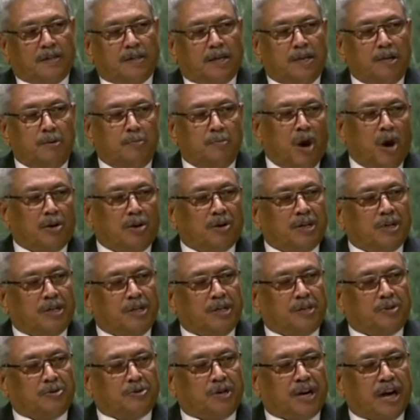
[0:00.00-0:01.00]
The
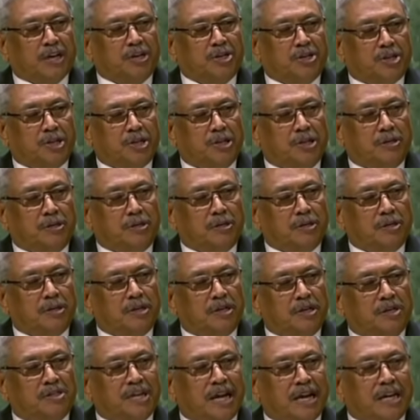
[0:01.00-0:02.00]
democratic tradition
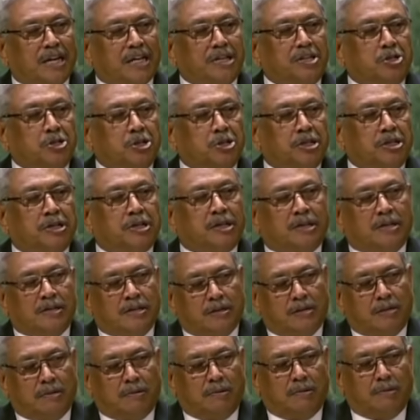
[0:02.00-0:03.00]
is an integral
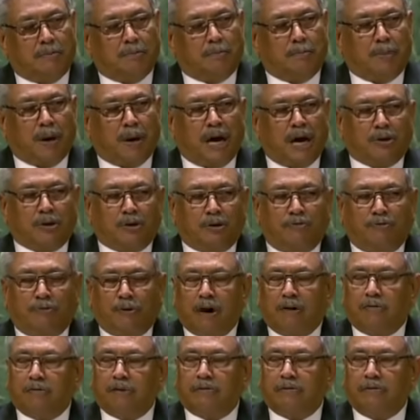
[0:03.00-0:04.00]
part of
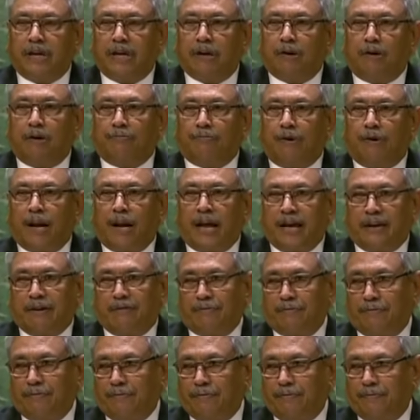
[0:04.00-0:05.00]
our way of
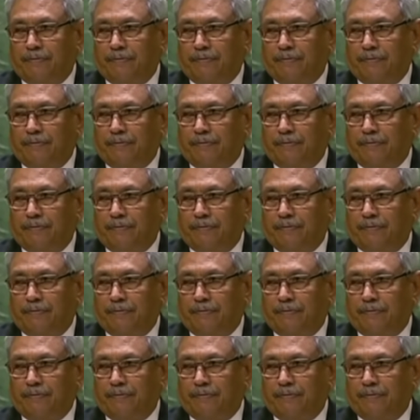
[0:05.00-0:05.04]
life.